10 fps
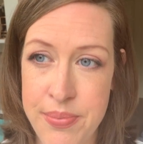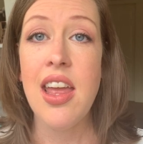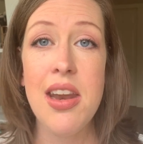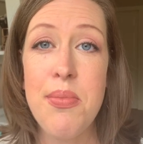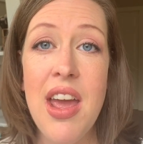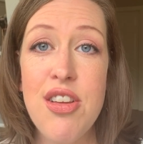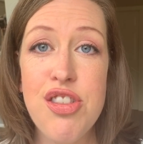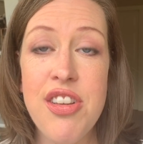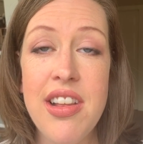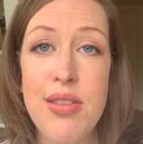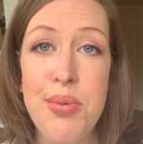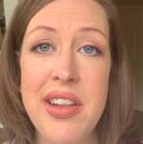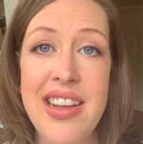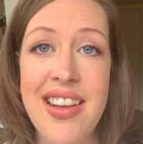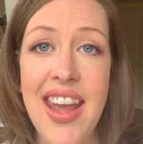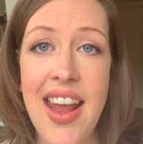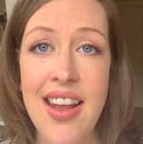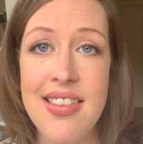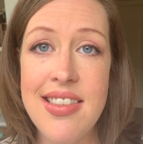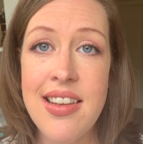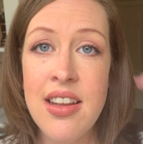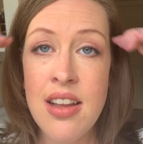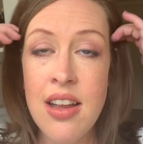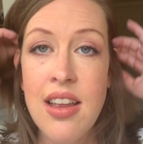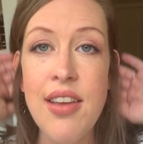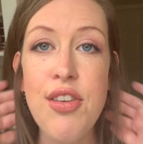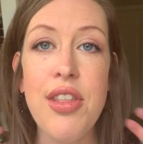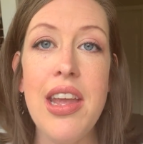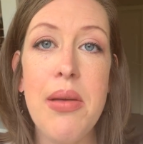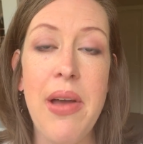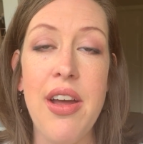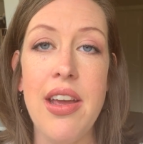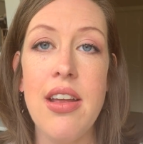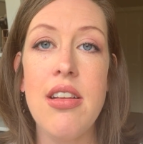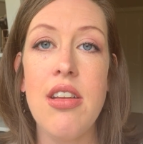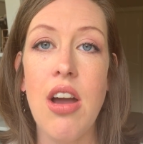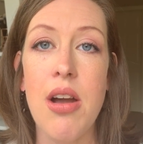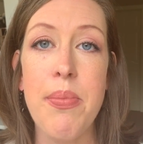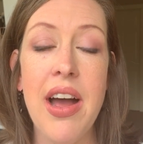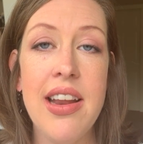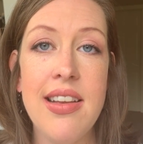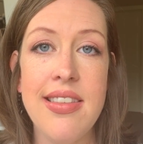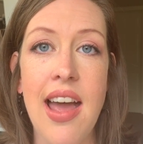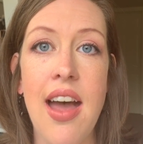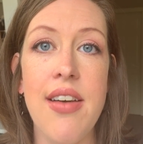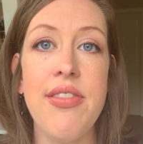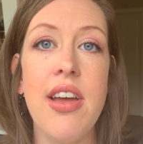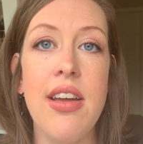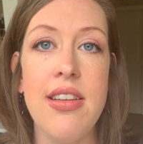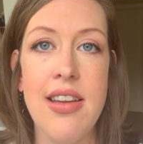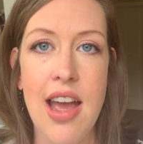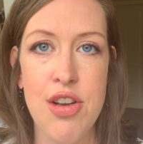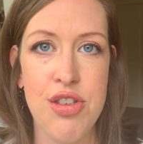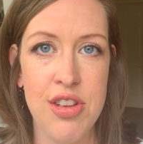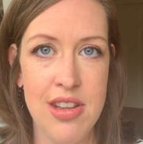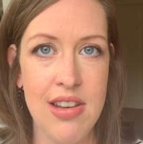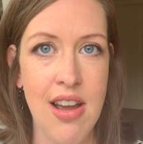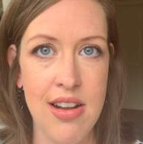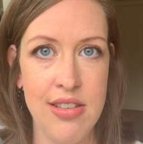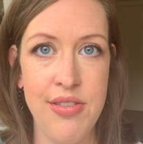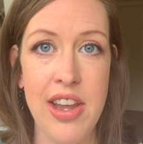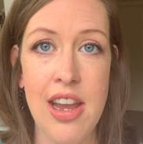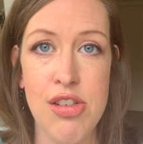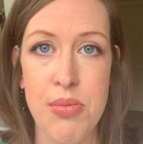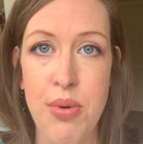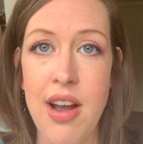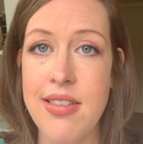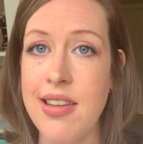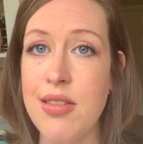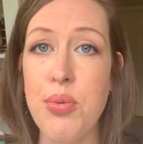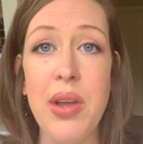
And I'm not sure that's really the case. If you think about it, our bodies have a natural detoxification process.